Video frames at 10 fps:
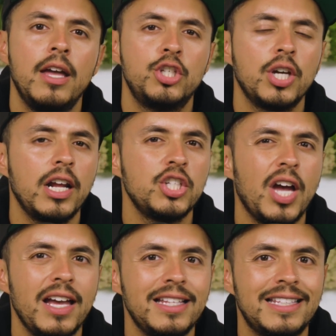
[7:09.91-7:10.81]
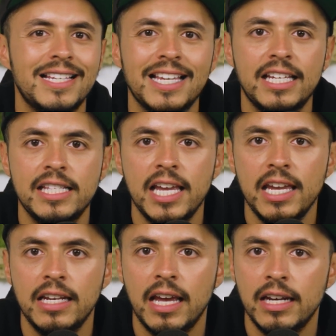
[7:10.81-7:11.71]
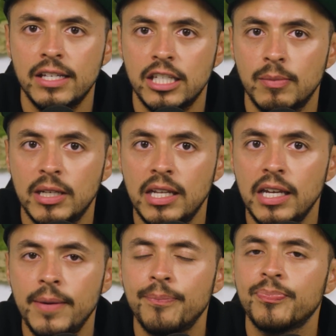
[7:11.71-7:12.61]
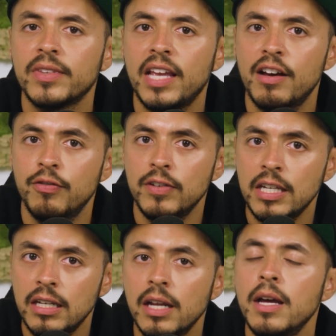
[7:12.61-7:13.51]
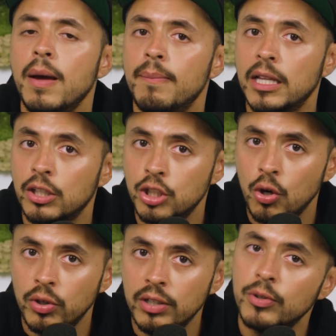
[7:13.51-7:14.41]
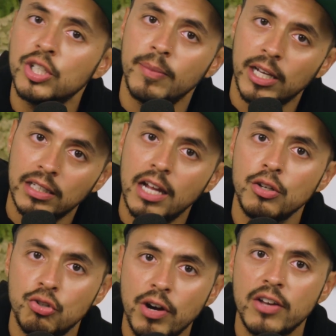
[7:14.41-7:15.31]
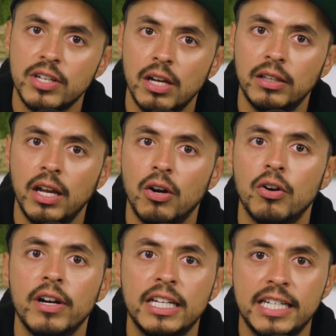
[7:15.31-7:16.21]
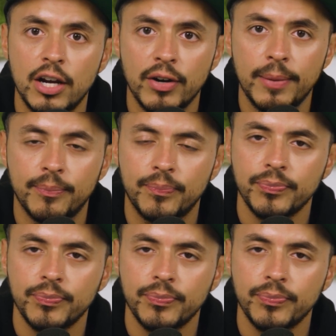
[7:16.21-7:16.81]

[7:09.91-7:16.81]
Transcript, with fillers: And Shuteye Chai doesn't contain any CBD, caffeine, melatonin, which can make a lot of you drowsy out there, or any dairy.